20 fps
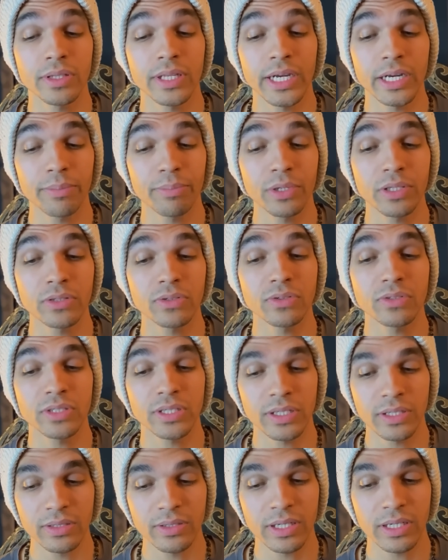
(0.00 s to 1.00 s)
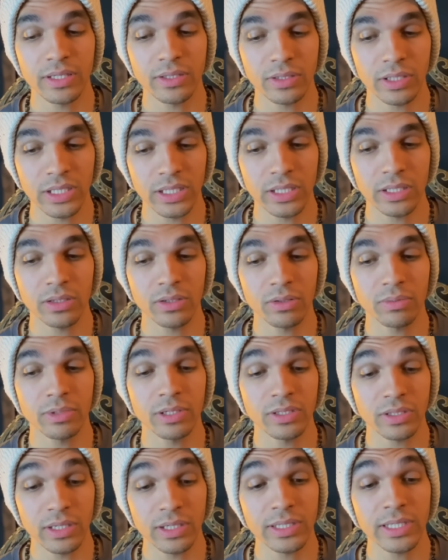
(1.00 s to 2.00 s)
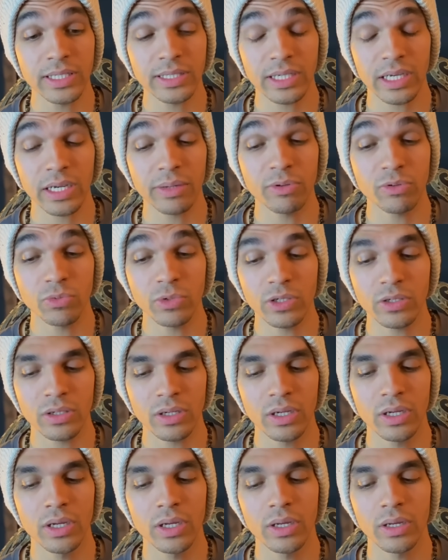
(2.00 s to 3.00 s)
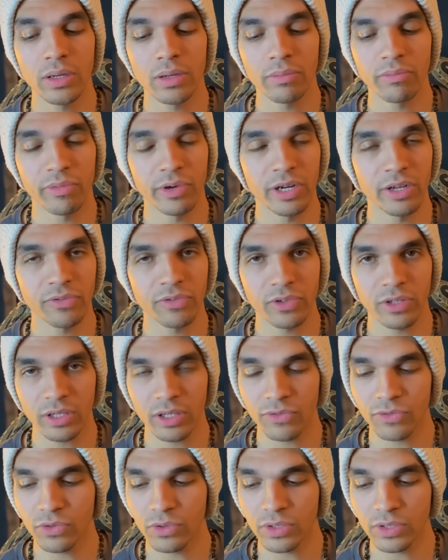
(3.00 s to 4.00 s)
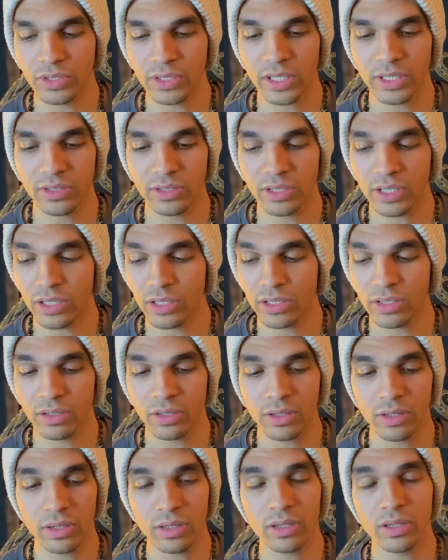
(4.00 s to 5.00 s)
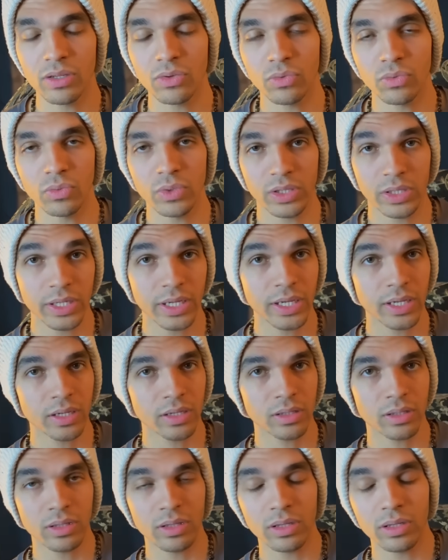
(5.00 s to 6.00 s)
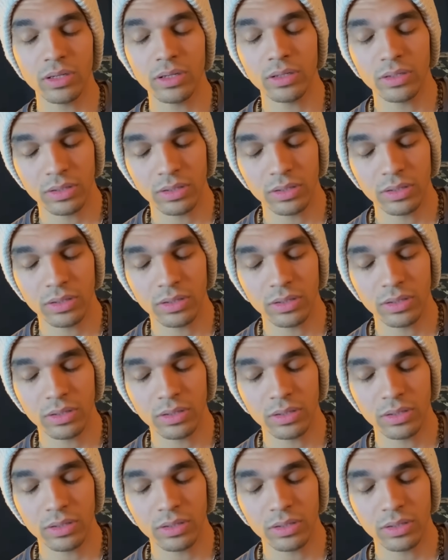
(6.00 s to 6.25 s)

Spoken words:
Knight of Pentacles is saying like it's gonna take time and work, but I feel like if you can stay steady with that, then